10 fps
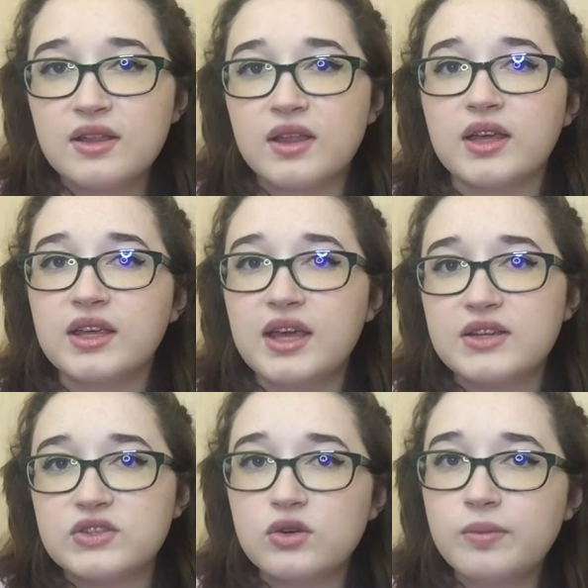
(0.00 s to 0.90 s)
Like,
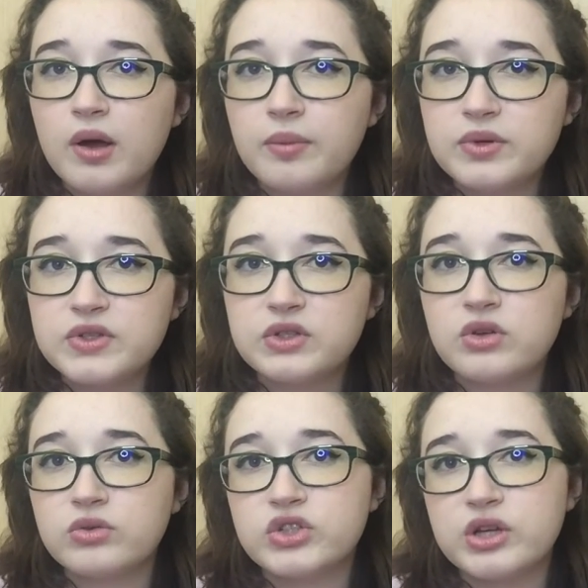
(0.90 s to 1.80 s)
yes, soap operas
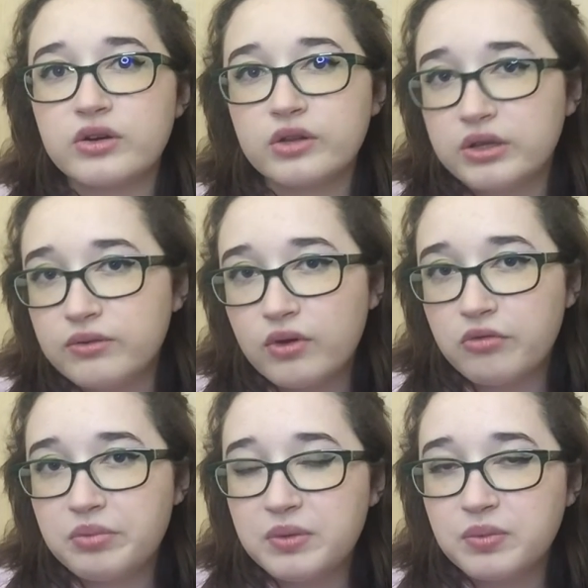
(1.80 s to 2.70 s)
don't generally
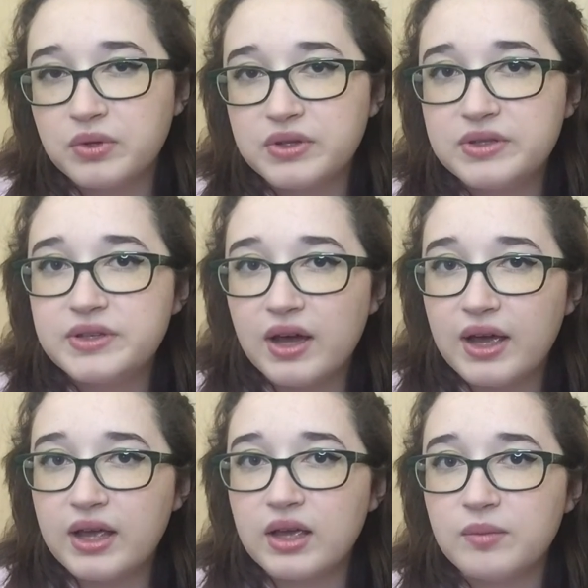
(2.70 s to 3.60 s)
involve people
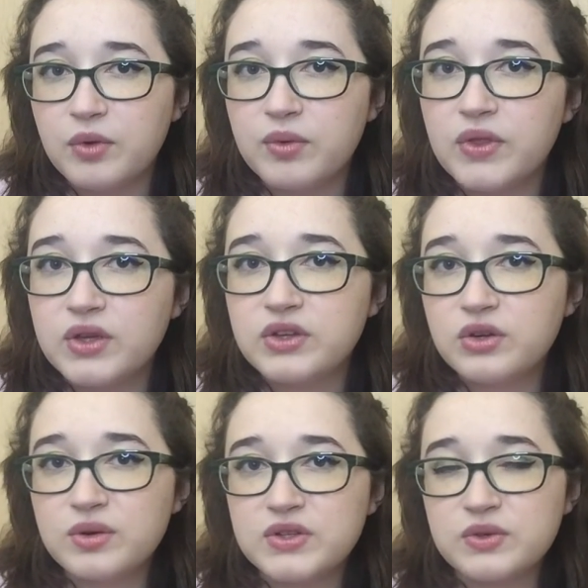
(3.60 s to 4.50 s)
dying, but when they
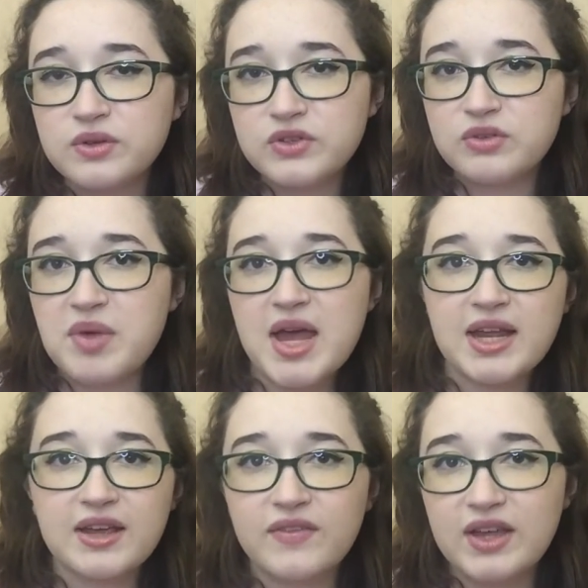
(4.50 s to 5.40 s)
do, it's really
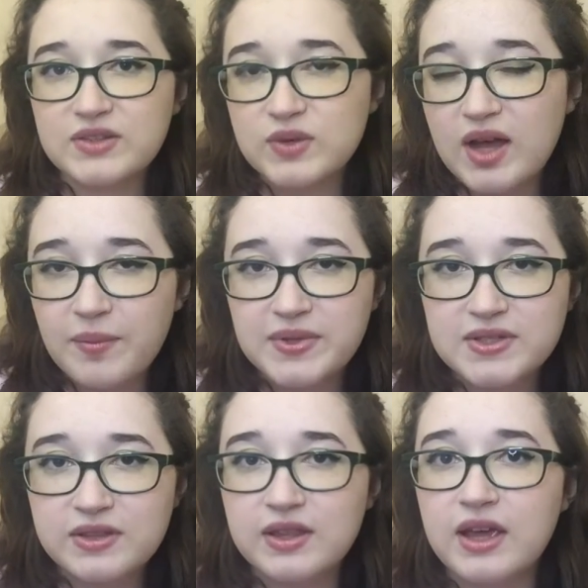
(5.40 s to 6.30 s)
dramatic, and that's what
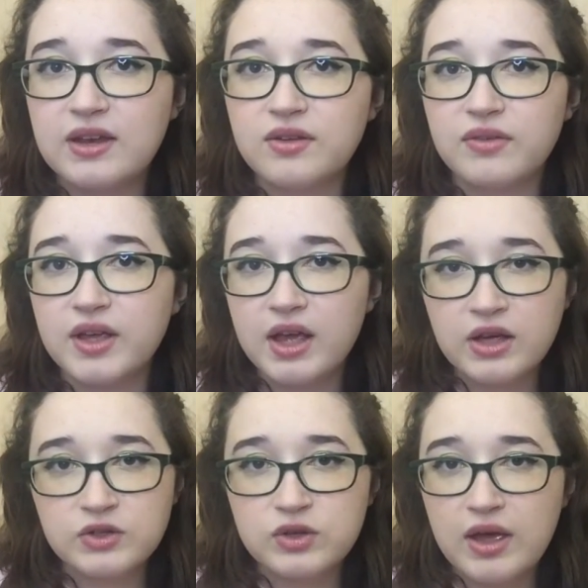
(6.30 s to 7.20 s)
happens at the end of like
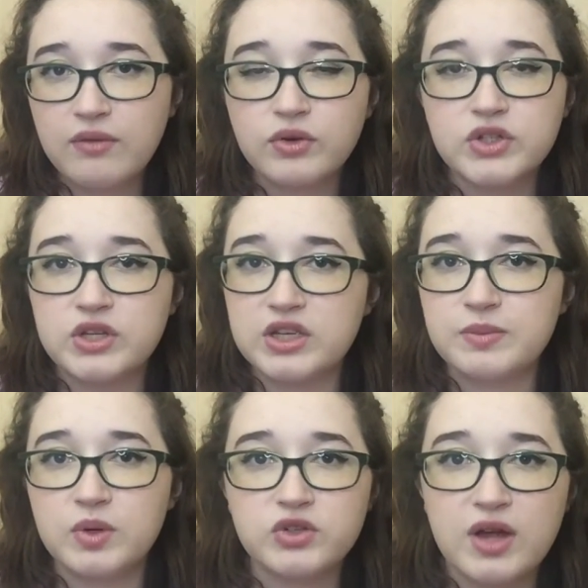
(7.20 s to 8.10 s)
every
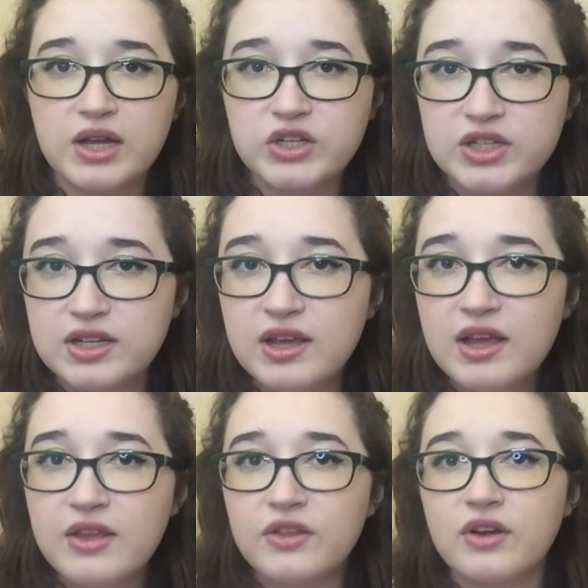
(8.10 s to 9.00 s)
Shakespeare tragedy.
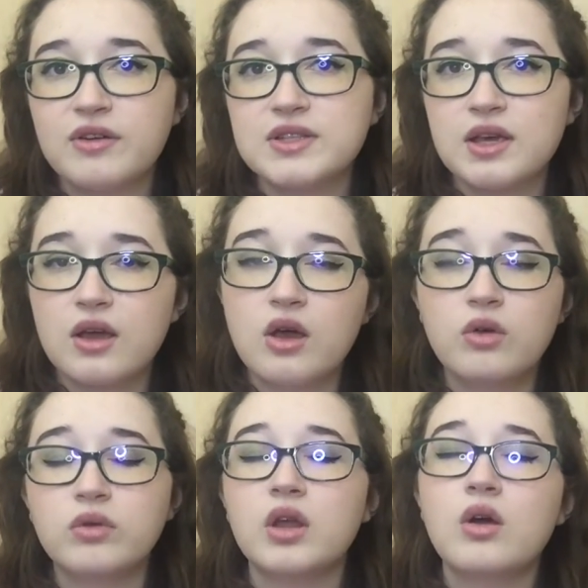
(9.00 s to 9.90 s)
They're always like,
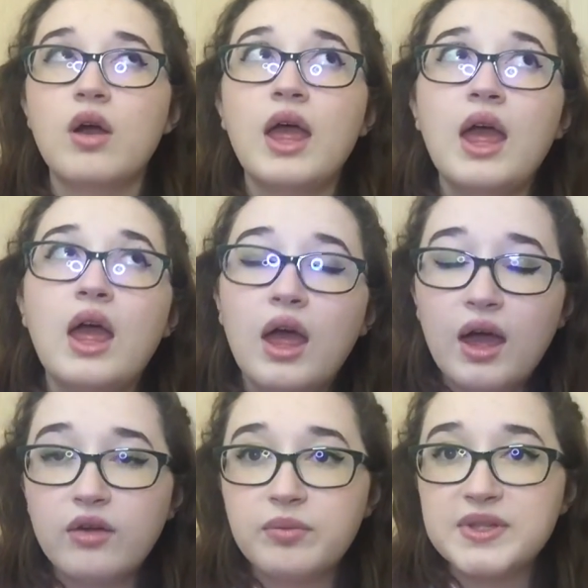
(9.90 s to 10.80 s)
oh no,
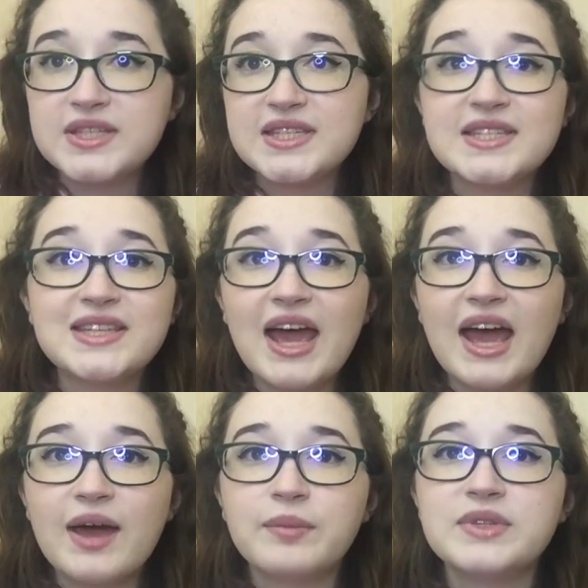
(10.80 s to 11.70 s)
I've been
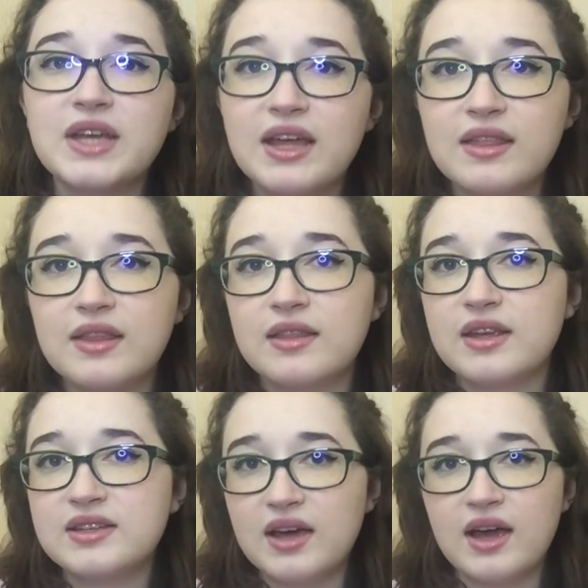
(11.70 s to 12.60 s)
stabbed, and then
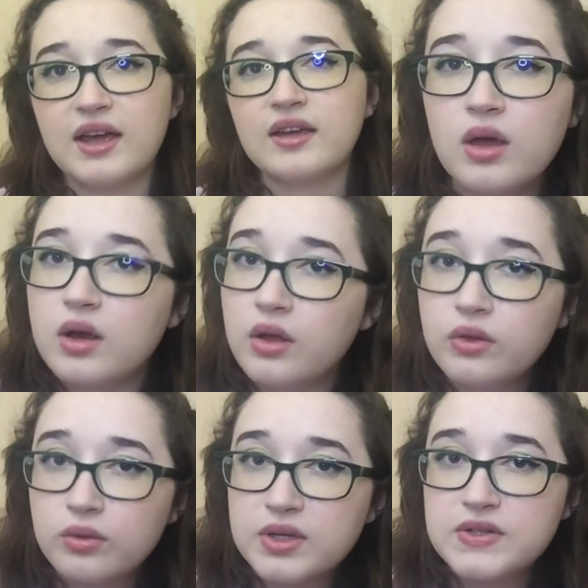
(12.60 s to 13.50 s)
they die.
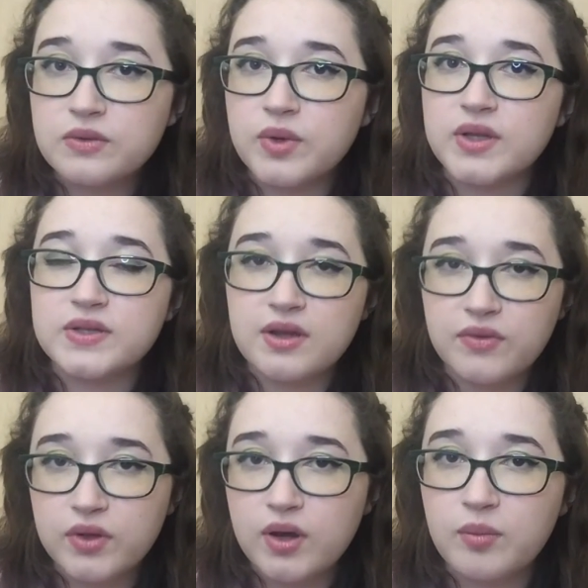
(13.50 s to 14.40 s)
Another reason why it's
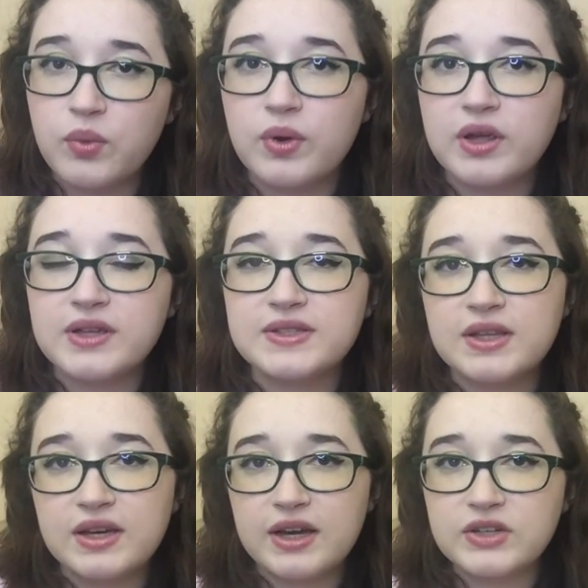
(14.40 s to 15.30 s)
definitely not boring is
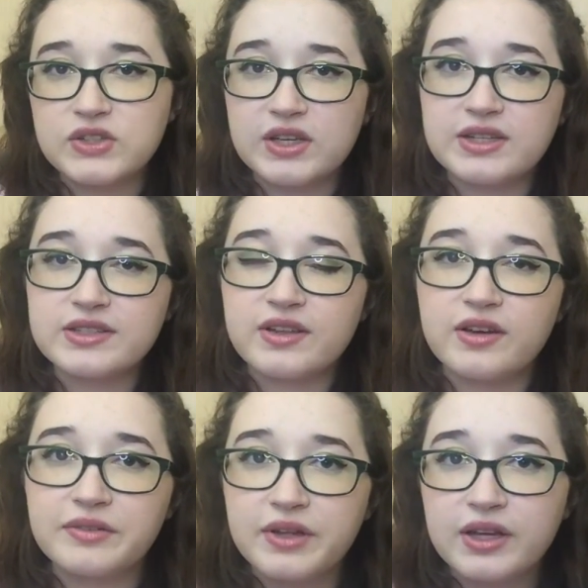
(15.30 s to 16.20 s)
that it actually has a
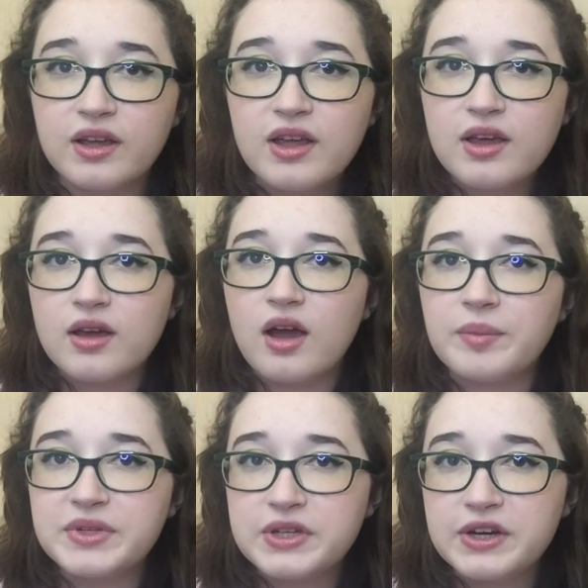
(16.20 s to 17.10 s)
lot of like
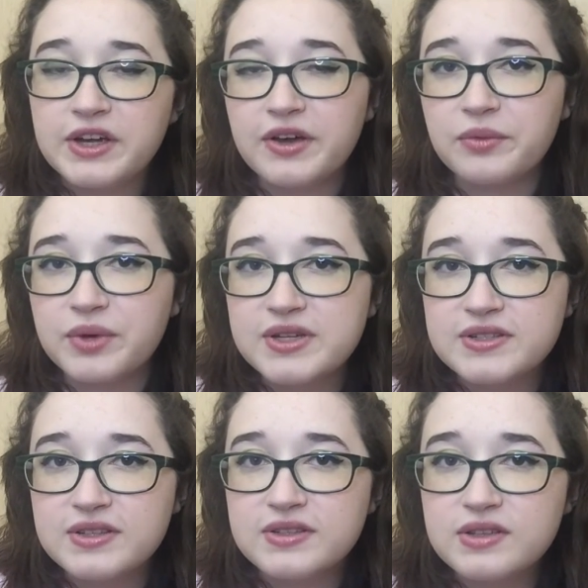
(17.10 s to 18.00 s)
commentary on
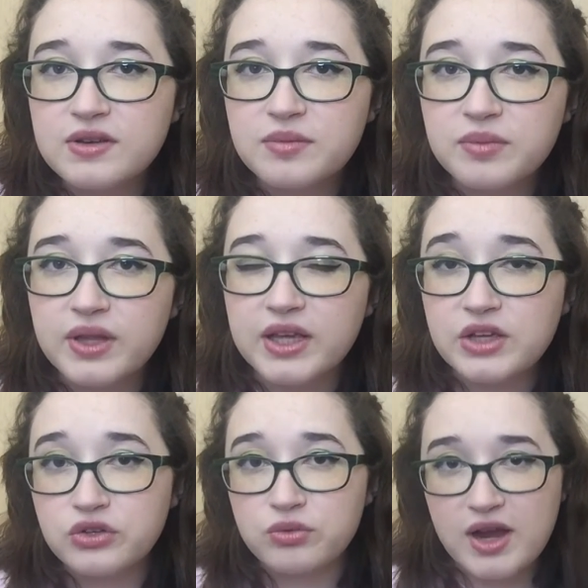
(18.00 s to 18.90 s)
racism, like
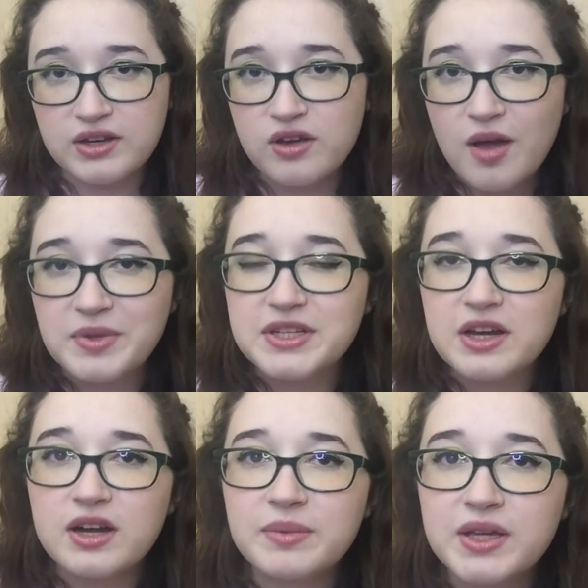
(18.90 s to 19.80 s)
indirect
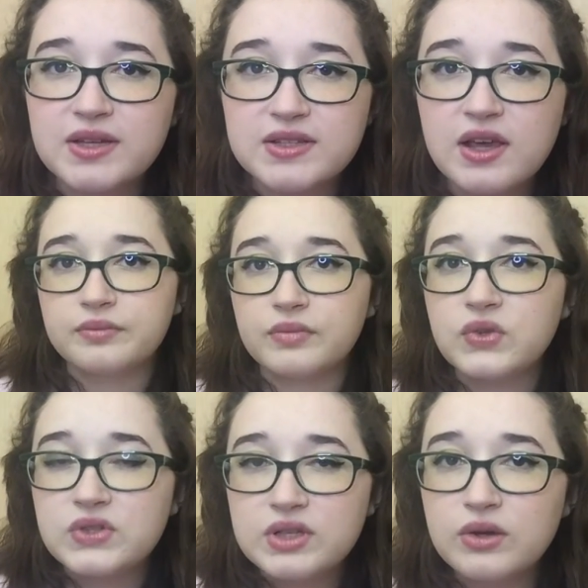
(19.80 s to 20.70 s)
commentary, because
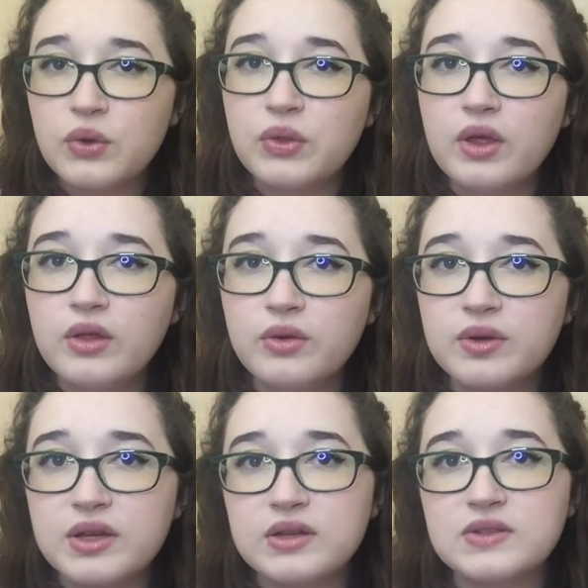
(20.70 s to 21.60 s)
you see, Othello
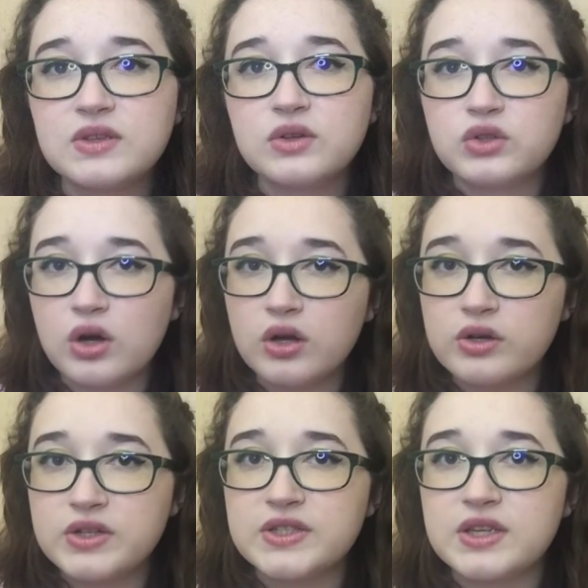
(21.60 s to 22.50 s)
is
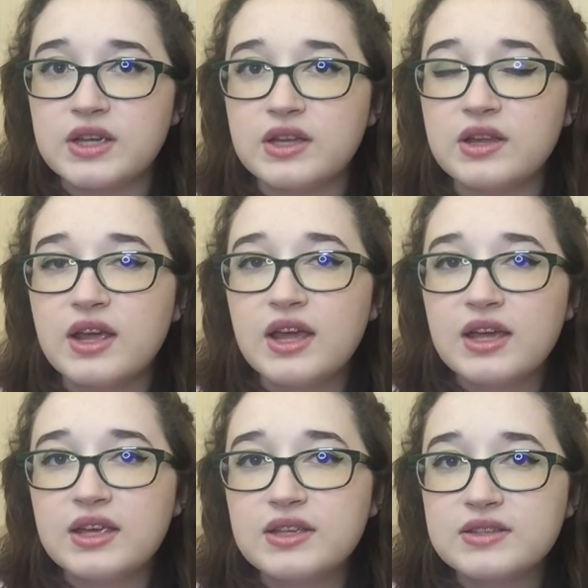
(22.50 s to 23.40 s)
darker skinned.
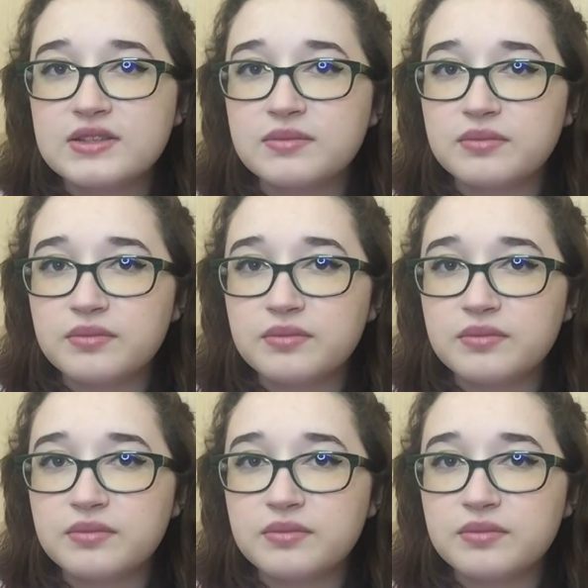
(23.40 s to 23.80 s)
He's